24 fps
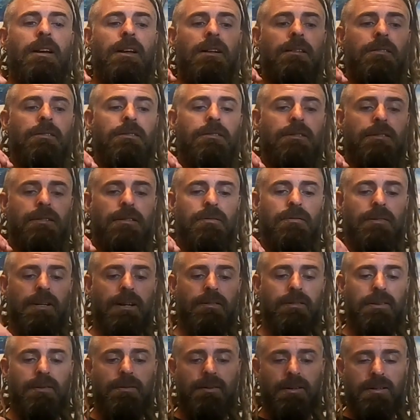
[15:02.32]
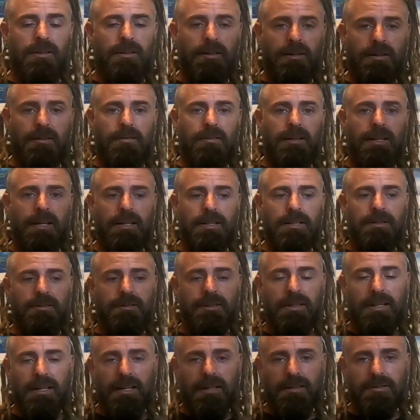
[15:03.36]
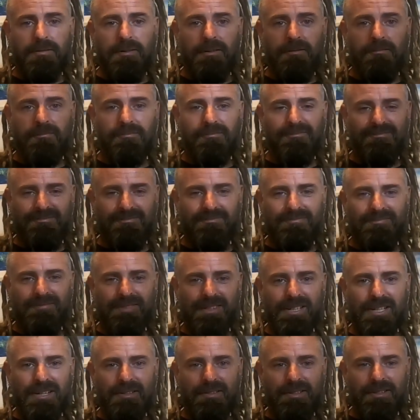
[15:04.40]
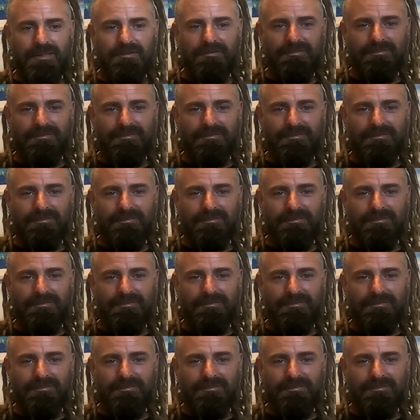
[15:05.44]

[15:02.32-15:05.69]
it. Do whatever you want, and I'll catch you on the next one. Cheers.